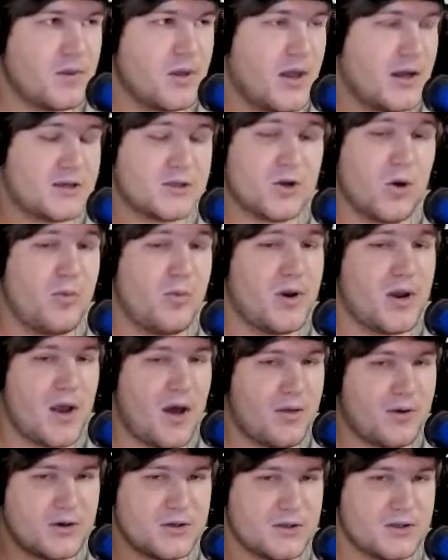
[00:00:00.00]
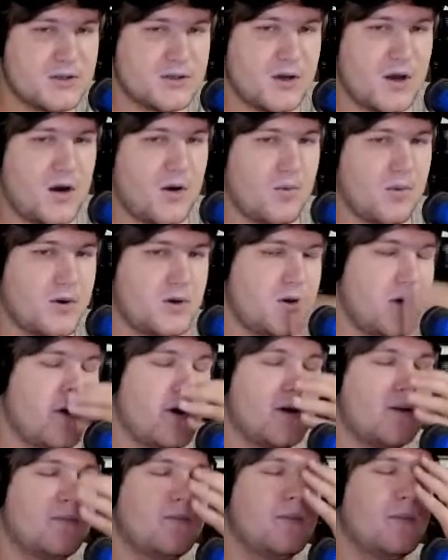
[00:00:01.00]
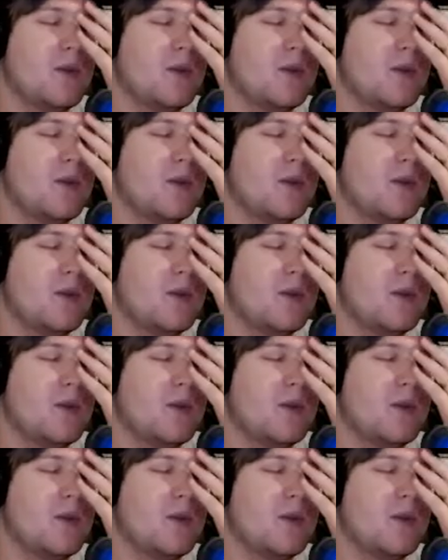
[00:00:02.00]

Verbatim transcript: like so many others uh, were doing,